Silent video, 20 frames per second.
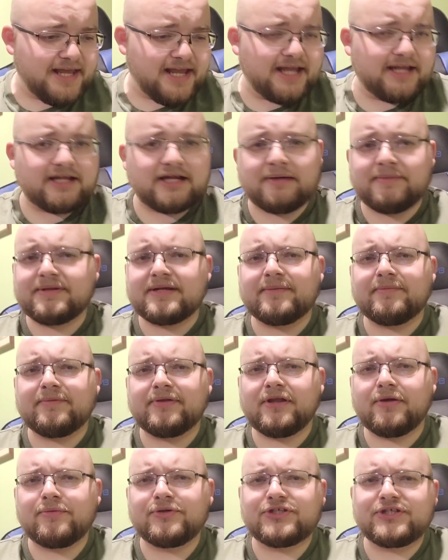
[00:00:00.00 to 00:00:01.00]
And comment down
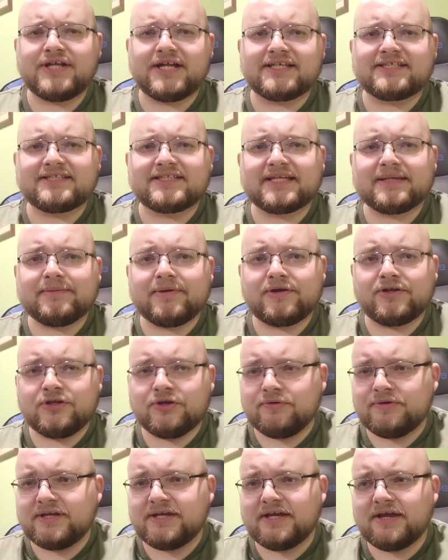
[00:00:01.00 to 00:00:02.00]
below what you guys think about
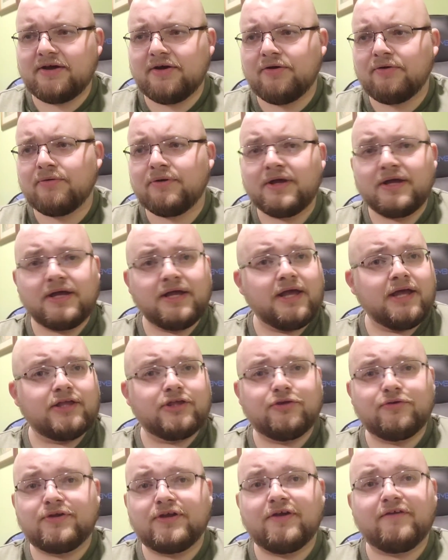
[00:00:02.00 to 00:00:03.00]
Yu-Gi-Oh!,
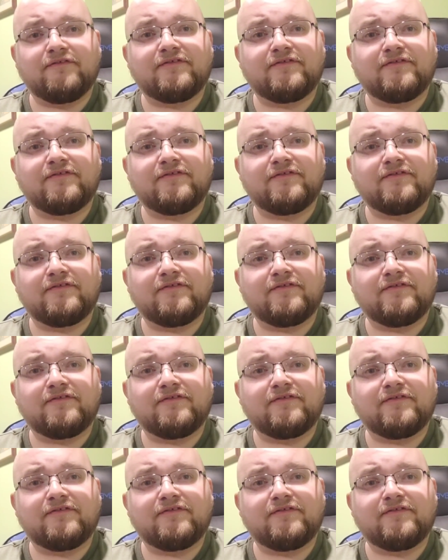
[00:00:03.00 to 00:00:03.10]
Yu-Gi-Oh!